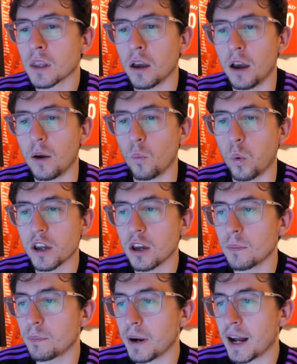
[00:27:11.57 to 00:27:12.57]

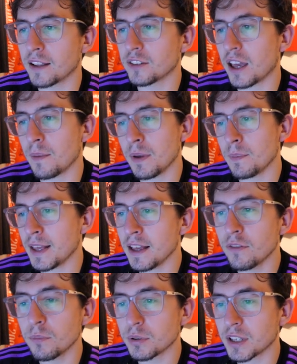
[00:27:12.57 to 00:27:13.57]
Wickham, Barnsley. I mean,
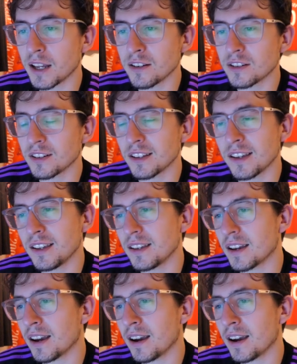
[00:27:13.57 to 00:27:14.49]
even potentially